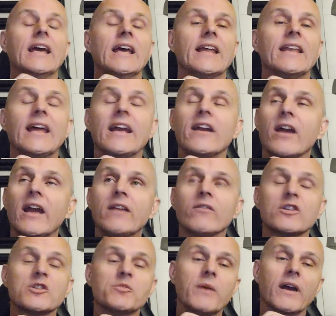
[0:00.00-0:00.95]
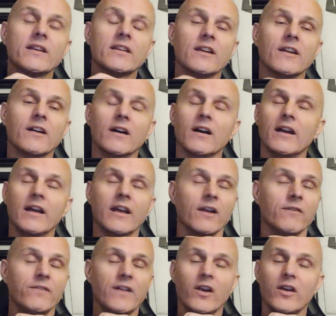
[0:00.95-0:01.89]
They gain respect in a, in a
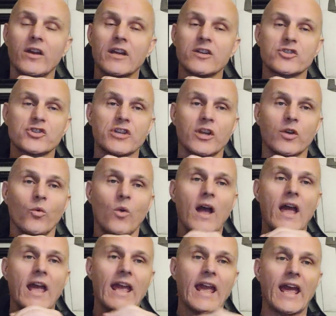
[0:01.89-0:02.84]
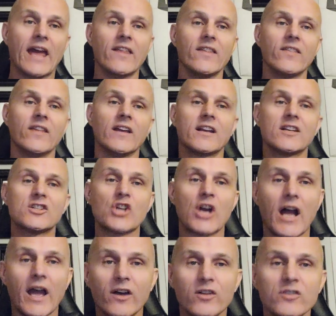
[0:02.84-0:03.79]
very interesting way, and the
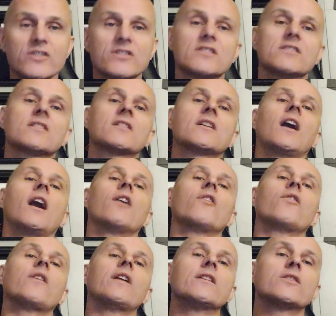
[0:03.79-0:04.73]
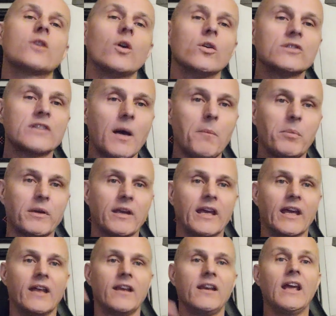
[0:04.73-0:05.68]
child's confidence goes up
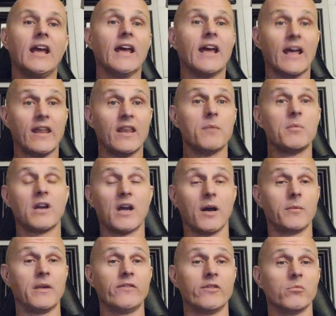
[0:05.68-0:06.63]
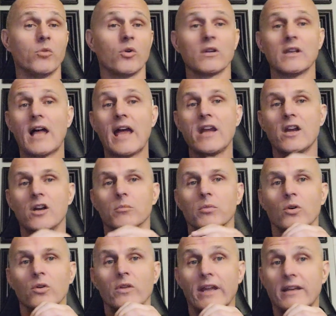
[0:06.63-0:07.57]
again, and they become even more
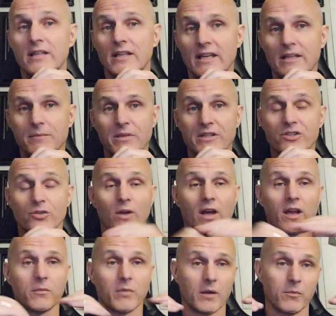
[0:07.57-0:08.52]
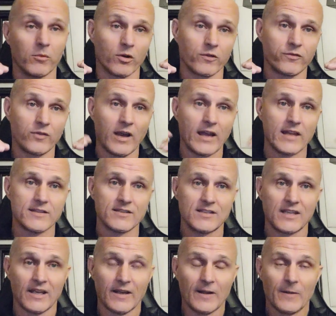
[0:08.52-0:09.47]
likable. They tend to be surrounded by more
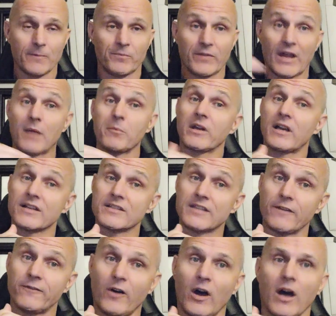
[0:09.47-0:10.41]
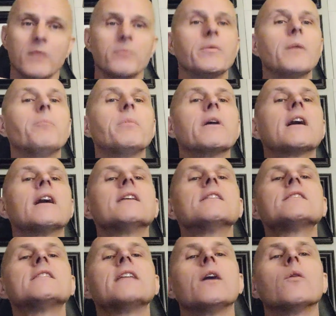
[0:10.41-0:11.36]
friends, not because they fought, but
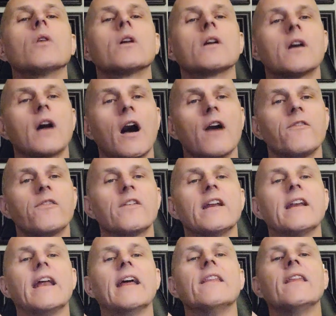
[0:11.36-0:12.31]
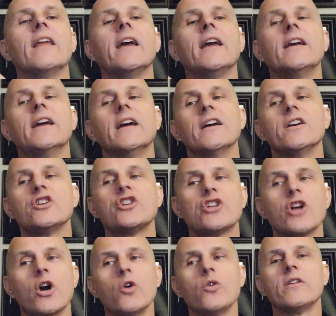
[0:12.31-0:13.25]
because they were confident and they
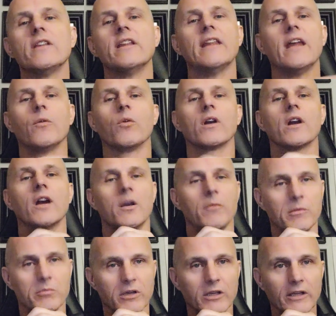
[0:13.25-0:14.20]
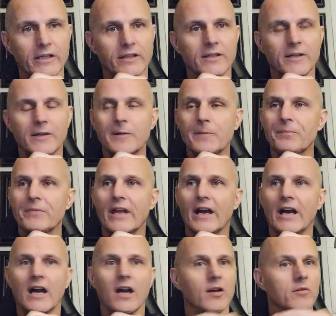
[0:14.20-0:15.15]
showed that they weren't going to be bullied.
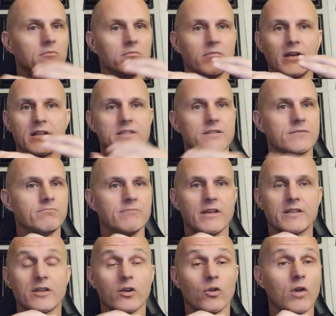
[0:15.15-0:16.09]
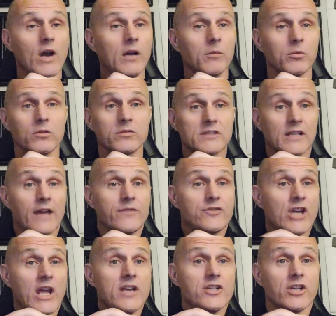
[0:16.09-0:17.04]
Uh, it's, it's incredible. It's
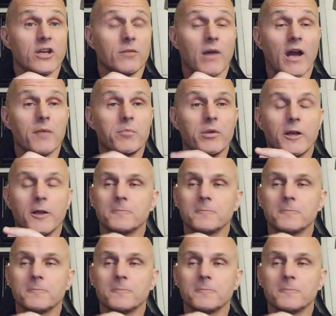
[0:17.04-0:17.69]
life-changing, in my opinion.